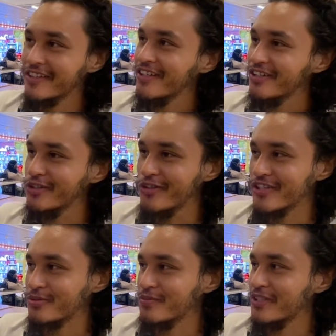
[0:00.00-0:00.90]
knew this
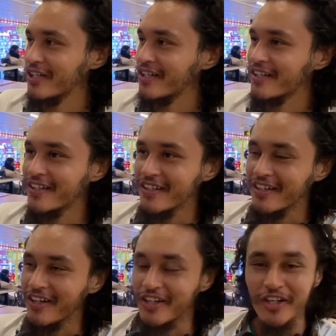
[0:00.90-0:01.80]
would be a
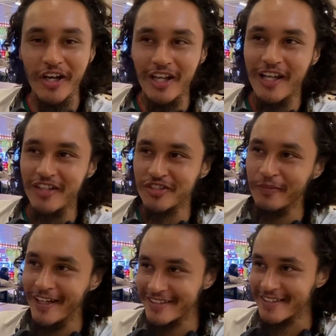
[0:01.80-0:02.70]
good halal
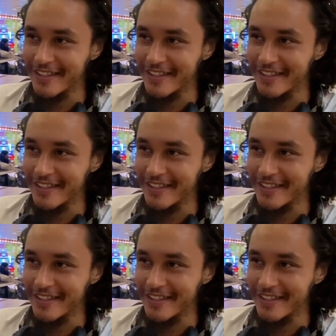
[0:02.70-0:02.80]
spot to